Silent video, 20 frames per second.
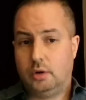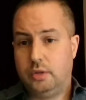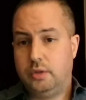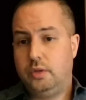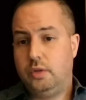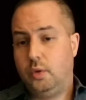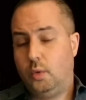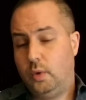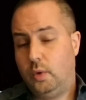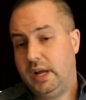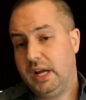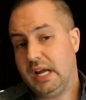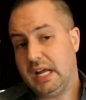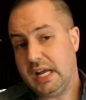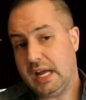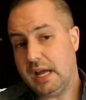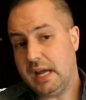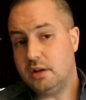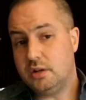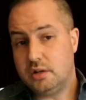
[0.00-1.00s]
So the way I
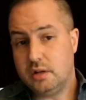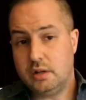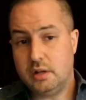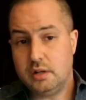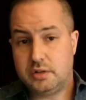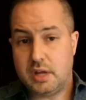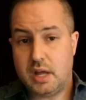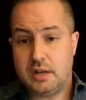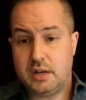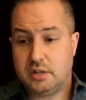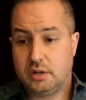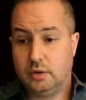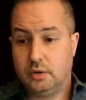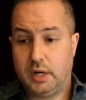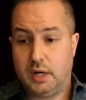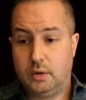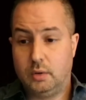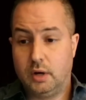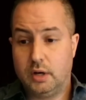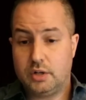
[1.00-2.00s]
hedge, and this that's a
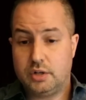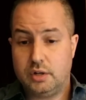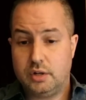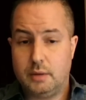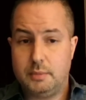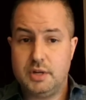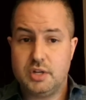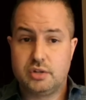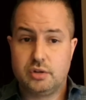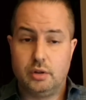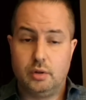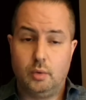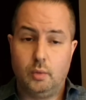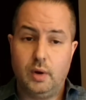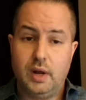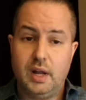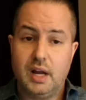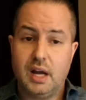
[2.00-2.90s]
great question. I mean, so the